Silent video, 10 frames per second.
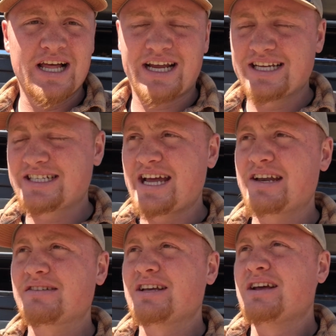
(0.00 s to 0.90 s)
like I
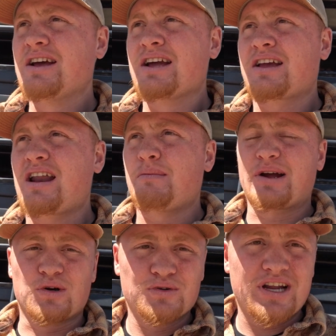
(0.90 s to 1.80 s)
said, kind of
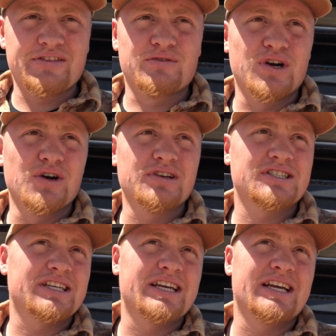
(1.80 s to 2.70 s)
my goal down the road
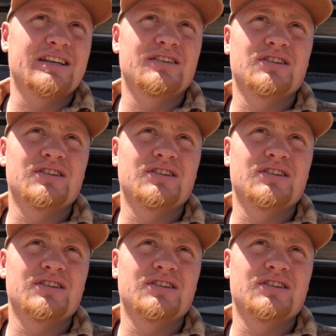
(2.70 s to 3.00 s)
is to get,